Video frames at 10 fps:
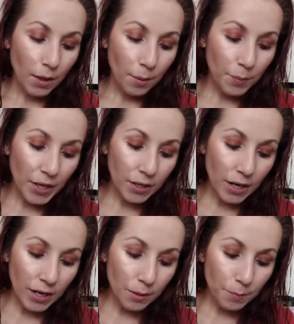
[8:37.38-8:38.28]
But it
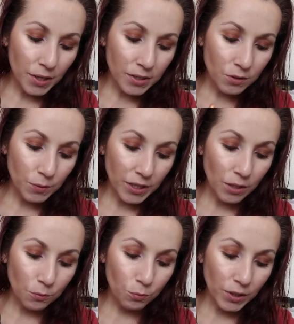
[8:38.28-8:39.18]
kind of mixes with it
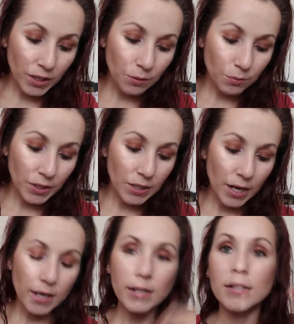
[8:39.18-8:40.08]
really, really
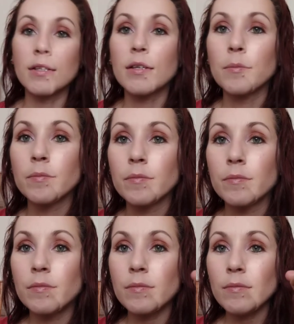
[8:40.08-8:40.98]
nice.
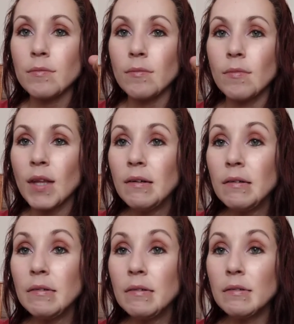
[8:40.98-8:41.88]

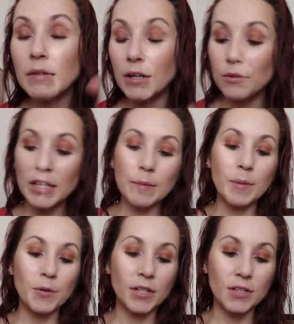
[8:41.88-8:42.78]
Ooh, I don't think I'm going to
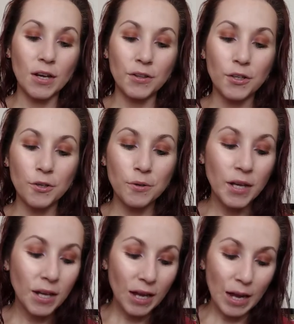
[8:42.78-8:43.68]
put this on though.
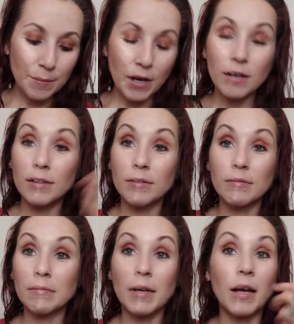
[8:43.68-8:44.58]
I'm not
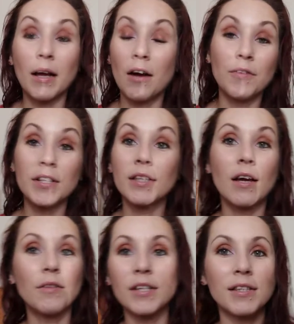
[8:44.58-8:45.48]
obviously, oh,
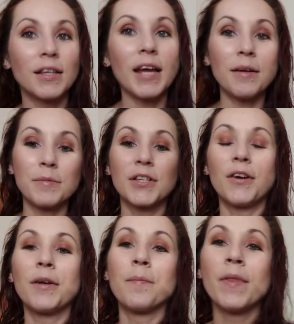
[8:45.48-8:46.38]
this light, I'm sorry.